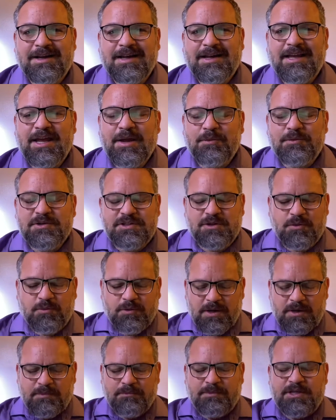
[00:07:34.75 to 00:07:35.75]
He was the
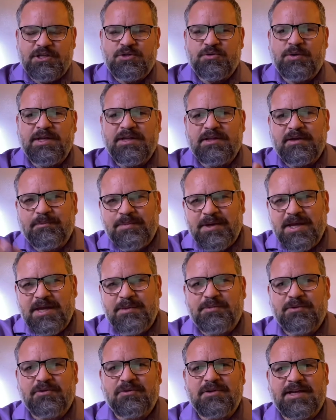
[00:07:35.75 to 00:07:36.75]
one between the
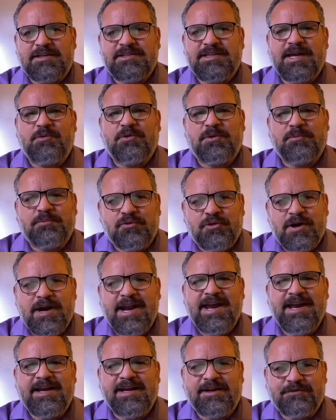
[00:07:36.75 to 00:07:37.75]
people as they were
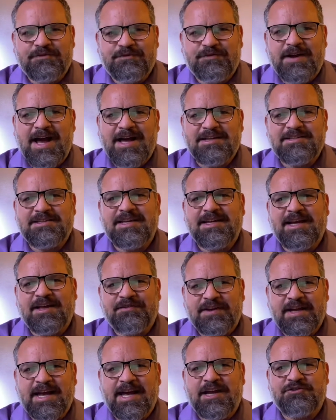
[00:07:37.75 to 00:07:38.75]
praying and fasting
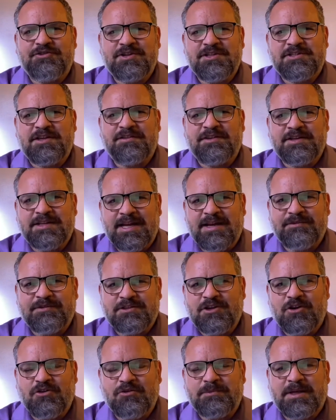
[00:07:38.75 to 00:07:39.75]
at the entrance on the Day of
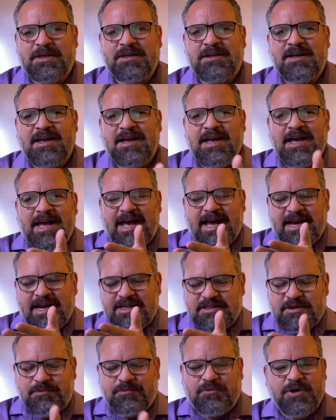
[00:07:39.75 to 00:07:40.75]
Atonement, and
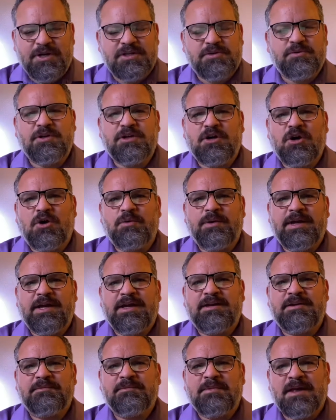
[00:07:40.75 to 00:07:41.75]
as the priest would go
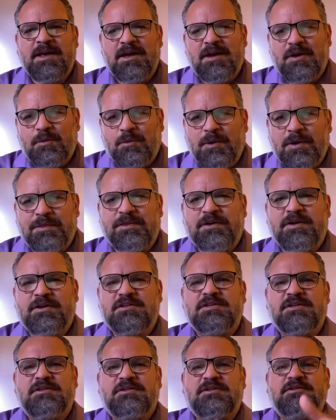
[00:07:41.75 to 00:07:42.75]
in with the
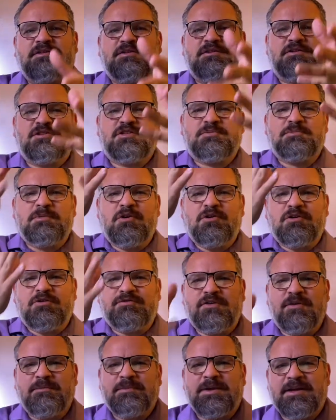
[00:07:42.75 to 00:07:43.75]
smoke
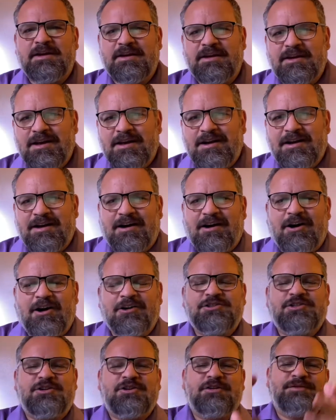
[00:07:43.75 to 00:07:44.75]
from the
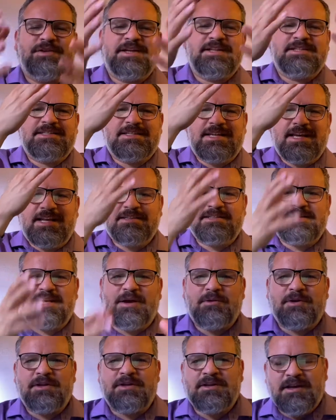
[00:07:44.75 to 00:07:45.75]
altar of incense
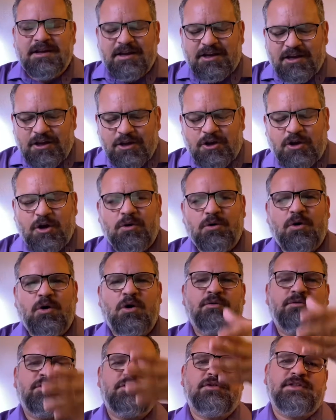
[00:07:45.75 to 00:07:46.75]
that would go
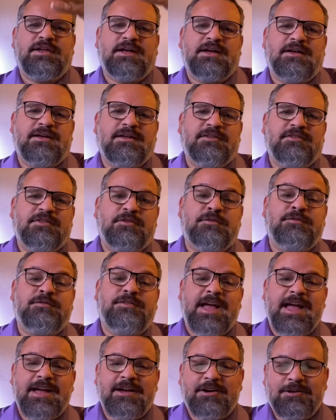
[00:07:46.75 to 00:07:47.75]
over the, the
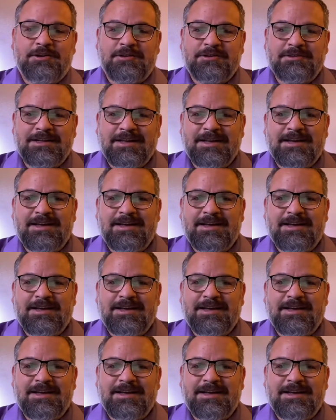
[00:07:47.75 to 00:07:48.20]
veil